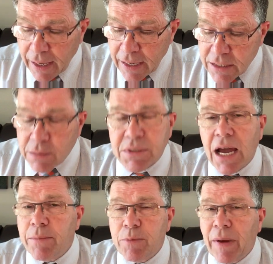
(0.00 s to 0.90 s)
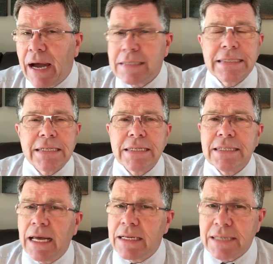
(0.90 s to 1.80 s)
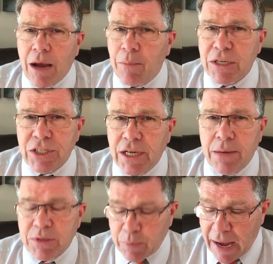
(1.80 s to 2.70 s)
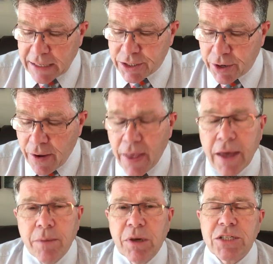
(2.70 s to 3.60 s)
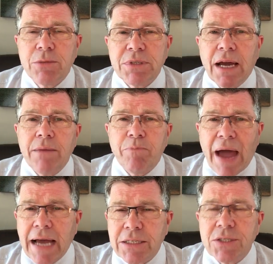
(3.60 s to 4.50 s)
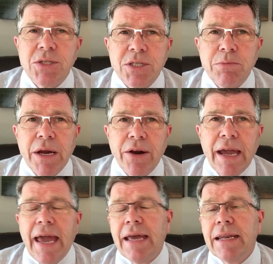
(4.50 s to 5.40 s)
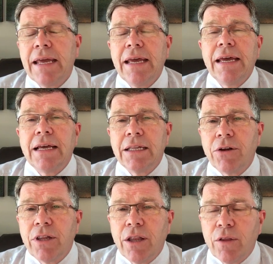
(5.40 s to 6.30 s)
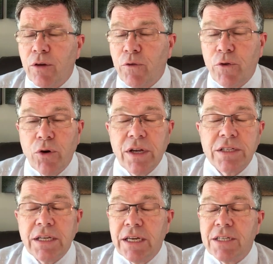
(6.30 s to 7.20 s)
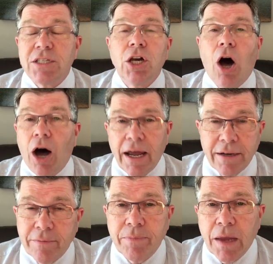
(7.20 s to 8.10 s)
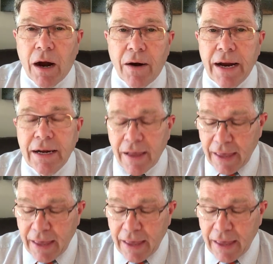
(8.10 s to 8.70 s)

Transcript: Some time had passed. It doesn't tell us how much time has passed here, but some time passes in Samaria, and clearly the food is gone, all right?